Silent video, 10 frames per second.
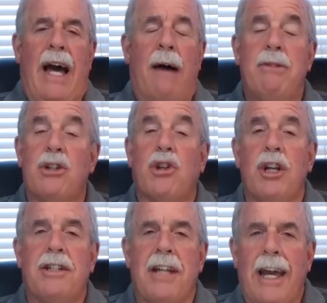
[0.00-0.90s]
I'm just
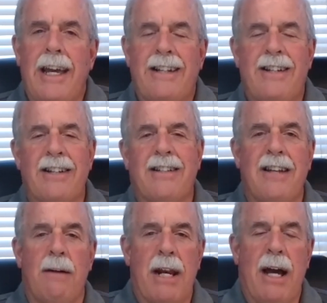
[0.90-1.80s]
going to say, just to
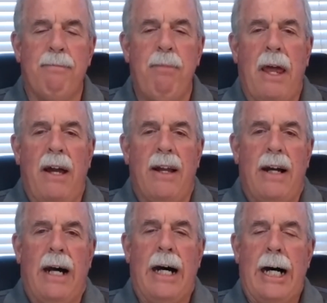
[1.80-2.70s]
sum it up,
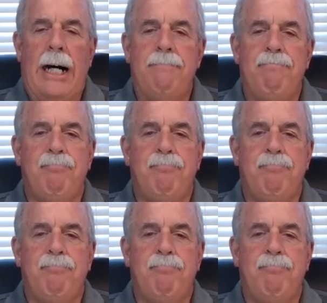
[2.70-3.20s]
I